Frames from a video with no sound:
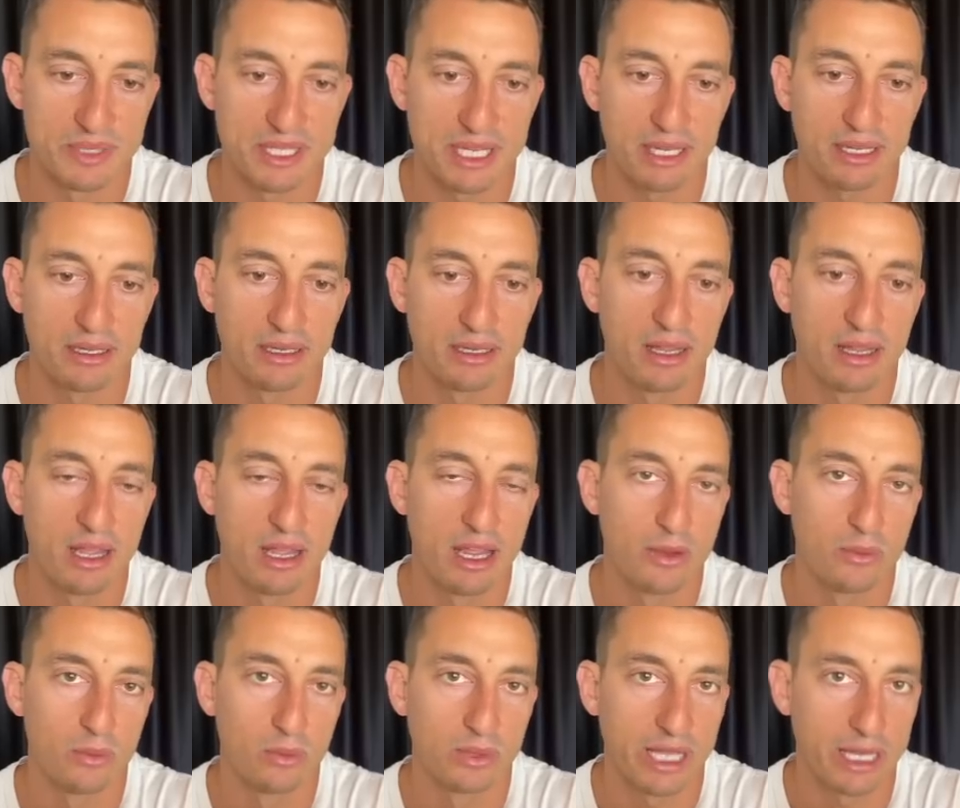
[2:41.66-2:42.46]
in,
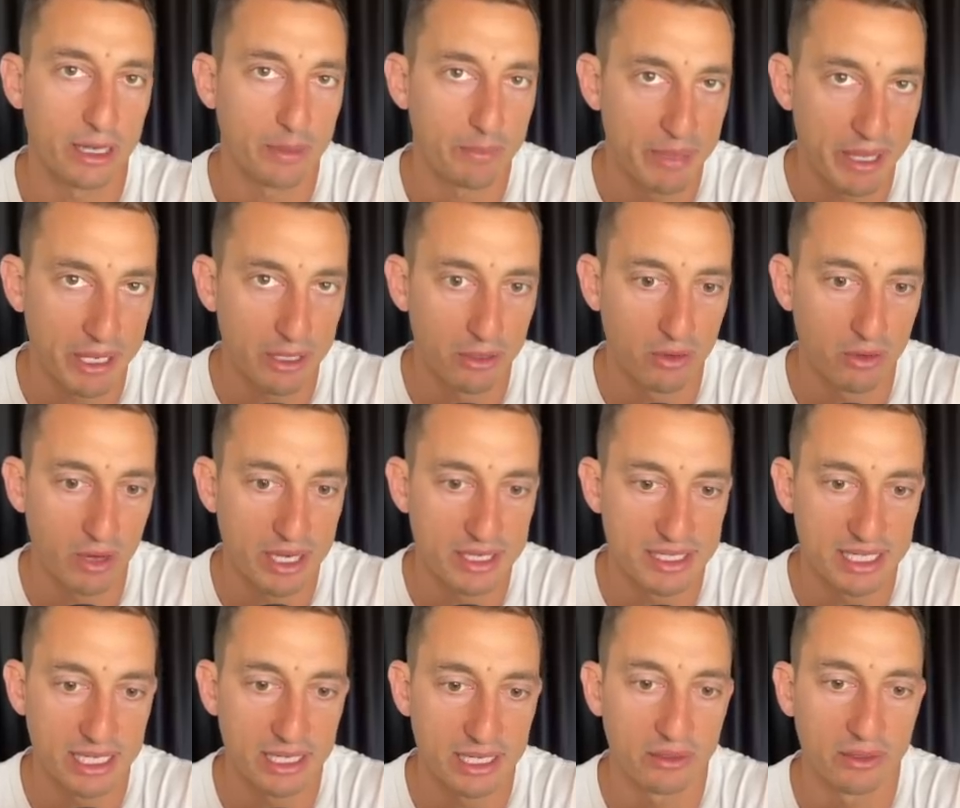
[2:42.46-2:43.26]
we'll get a better
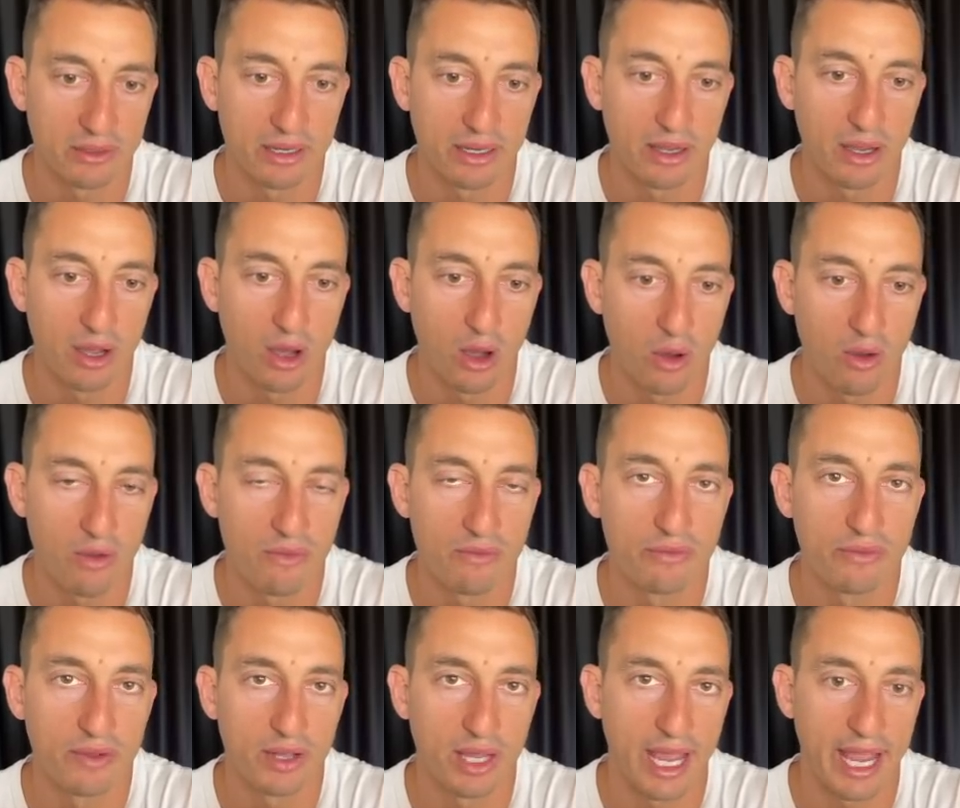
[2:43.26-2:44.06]
idea
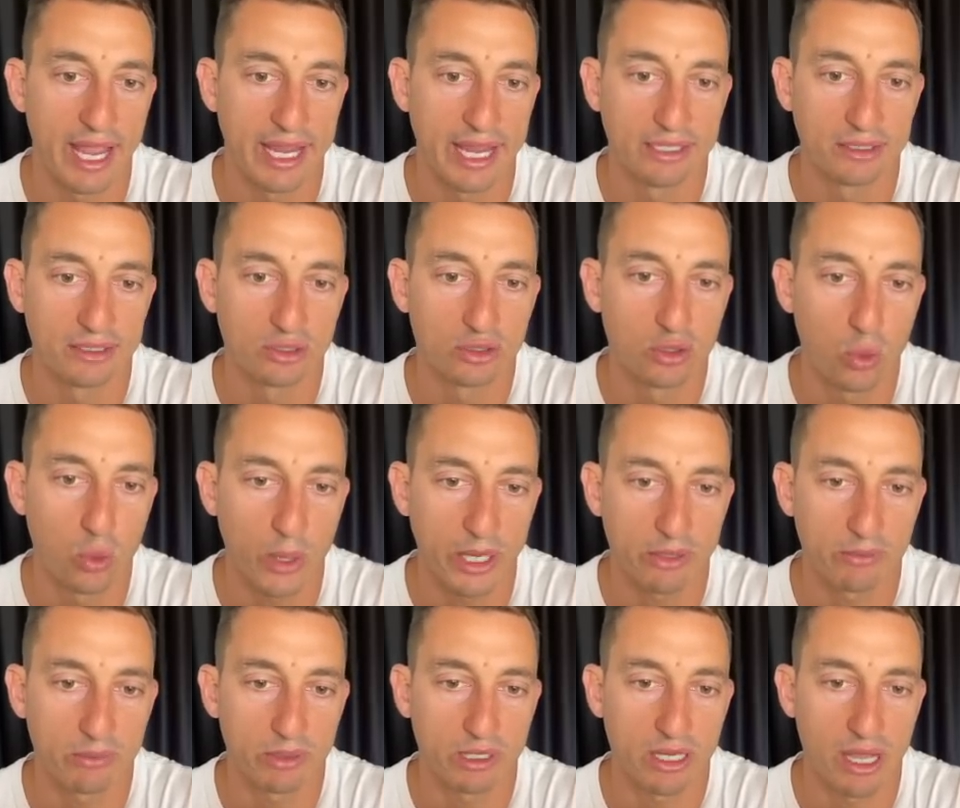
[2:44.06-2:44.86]
of a
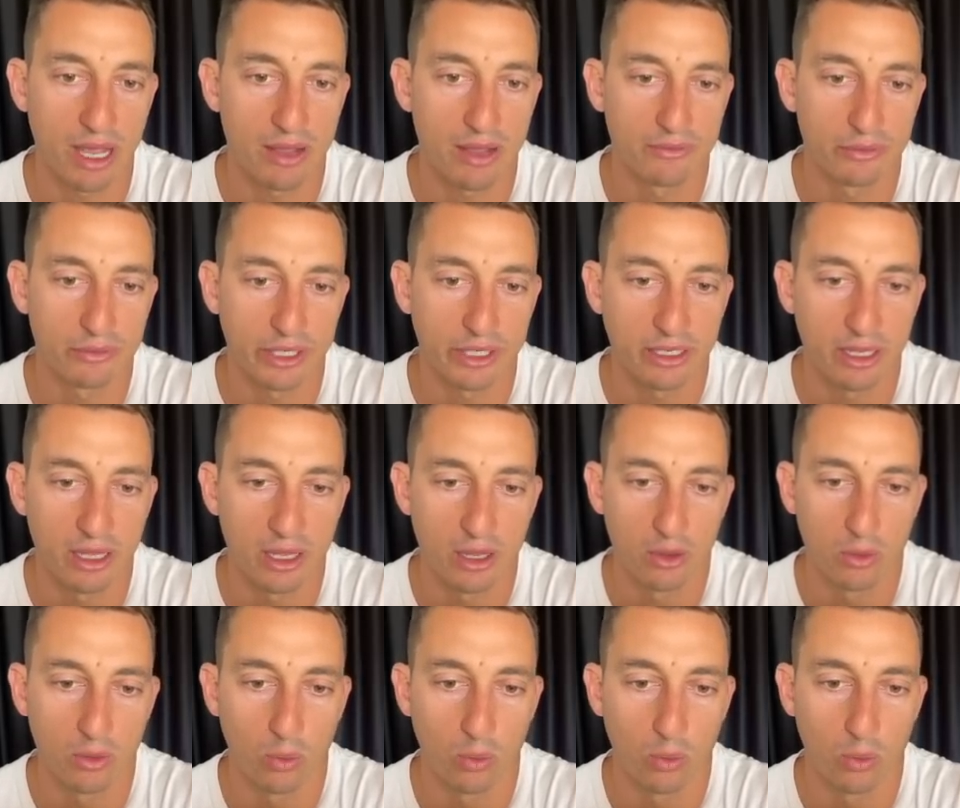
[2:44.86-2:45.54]
quick recovery